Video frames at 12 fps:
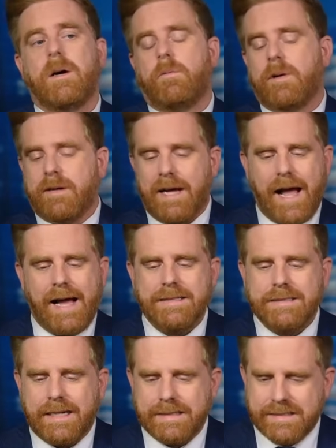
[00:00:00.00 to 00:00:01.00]
Well,
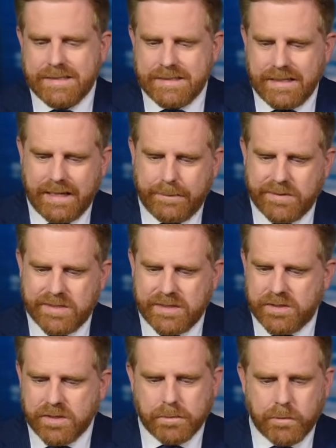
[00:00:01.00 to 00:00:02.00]
as that same
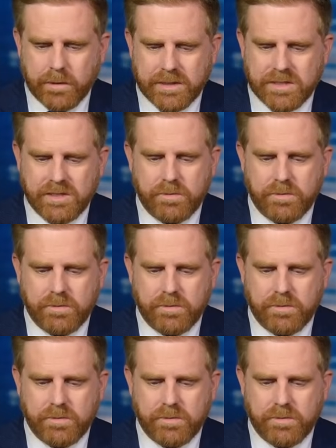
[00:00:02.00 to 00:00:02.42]
system works